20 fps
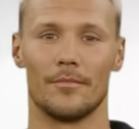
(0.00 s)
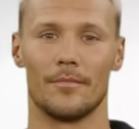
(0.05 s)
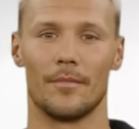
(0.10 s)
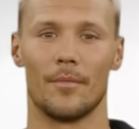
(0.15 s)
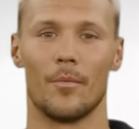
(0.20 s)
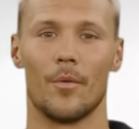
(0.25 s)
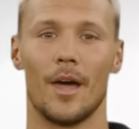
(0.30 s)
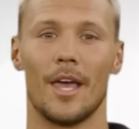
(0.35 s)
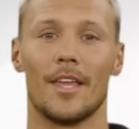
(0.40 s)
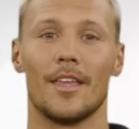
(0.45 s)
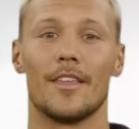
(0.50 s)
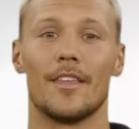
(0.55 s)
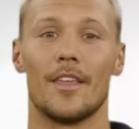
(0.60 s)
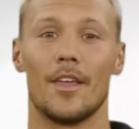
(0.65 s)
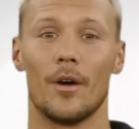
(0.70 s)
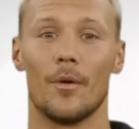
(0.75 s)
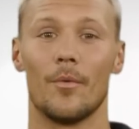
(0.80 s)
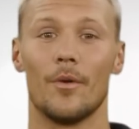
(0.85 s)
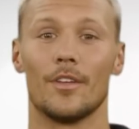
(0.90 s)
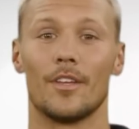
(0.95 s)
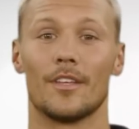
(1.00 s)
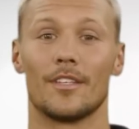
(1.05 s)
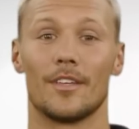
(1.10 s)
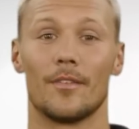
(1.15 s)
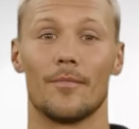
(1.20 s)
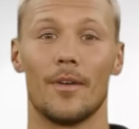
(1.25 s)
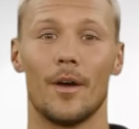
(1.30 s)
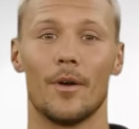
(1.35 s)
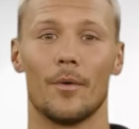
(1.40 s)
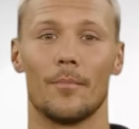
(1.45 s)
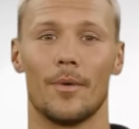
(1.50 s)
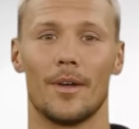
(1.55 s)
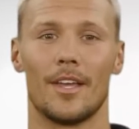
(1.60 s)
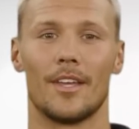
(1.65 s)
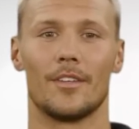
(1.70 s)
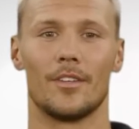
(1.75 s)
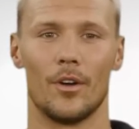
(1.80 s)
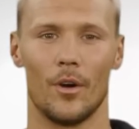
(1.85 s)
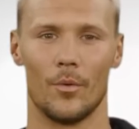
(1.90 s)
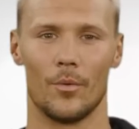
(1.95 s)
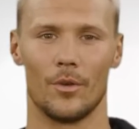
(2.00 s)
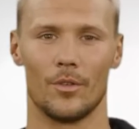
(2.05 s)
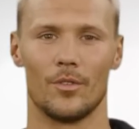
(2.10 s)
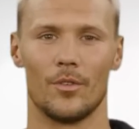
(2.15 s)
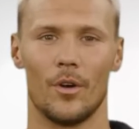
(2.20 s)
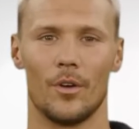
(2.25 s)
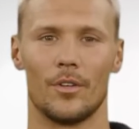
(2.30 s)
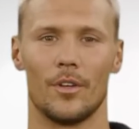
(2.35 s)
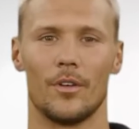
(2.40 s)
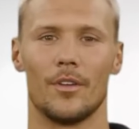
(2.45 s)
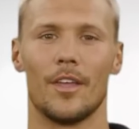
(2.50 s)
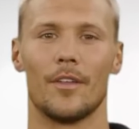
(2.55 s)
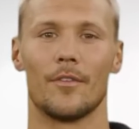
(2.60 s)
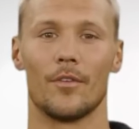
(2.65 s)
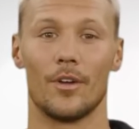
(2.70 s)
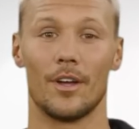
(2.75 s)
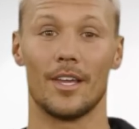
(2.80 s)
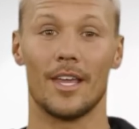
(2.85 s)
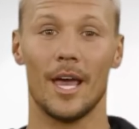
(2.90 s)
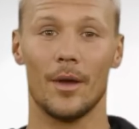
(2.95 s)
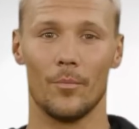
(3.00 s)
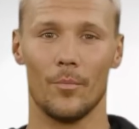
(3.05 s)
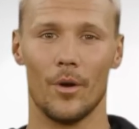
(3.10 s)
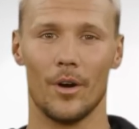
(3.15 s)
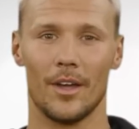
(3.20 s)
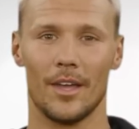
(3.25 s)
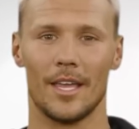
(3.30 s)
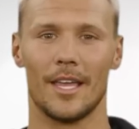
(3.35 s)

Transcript: Wing, which is developing its own drone delivery network,